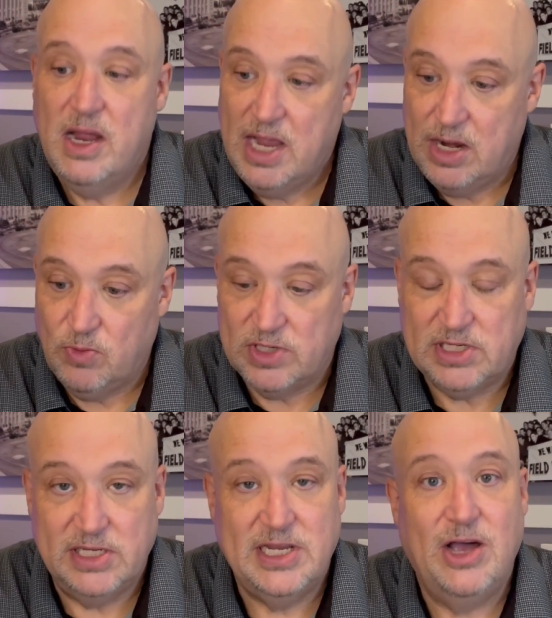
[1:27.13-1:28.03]
and
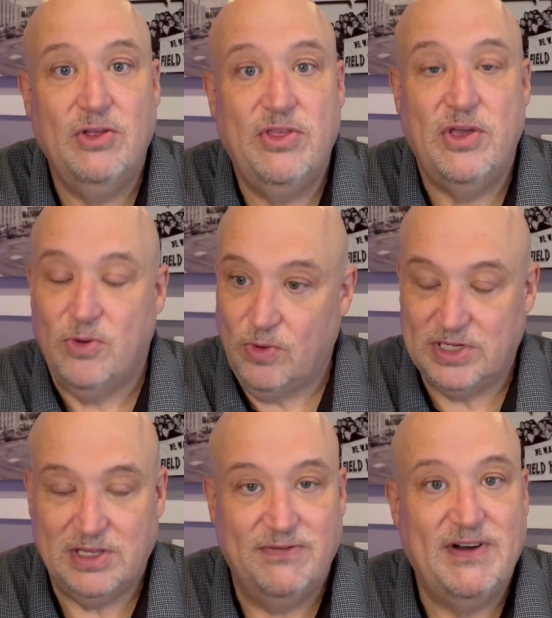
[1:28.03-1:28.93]
risk his health,
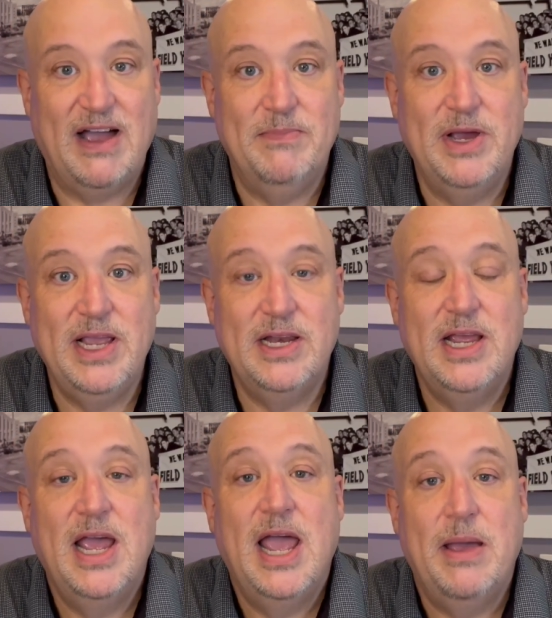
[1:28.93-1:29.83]
risk the $5 million,
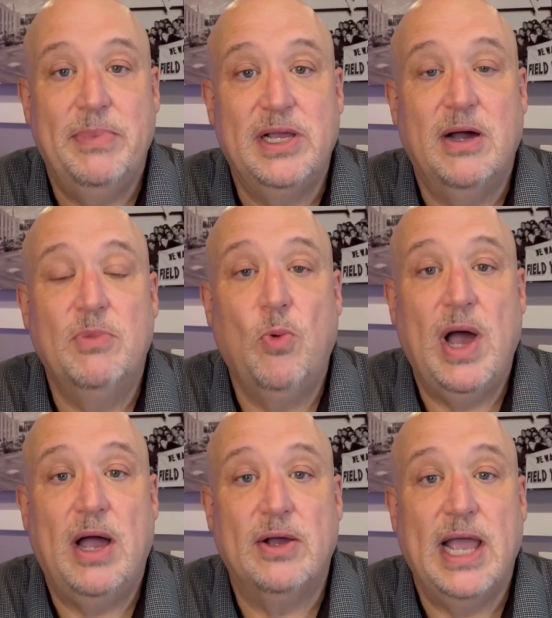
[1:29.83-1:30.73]
and become a
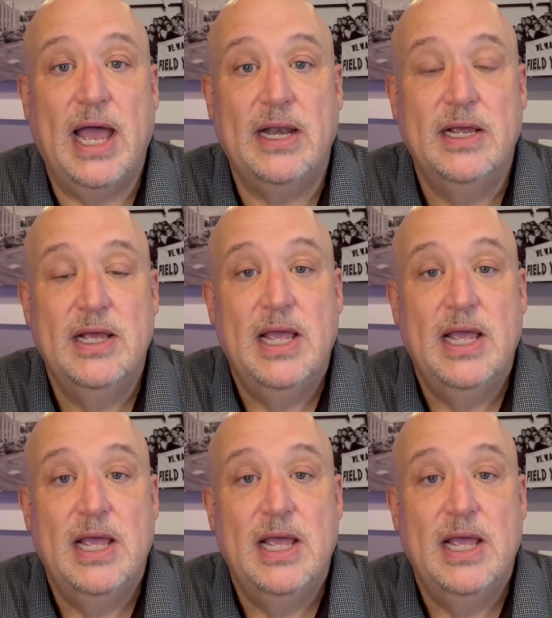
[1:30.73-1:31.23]
Wildcat.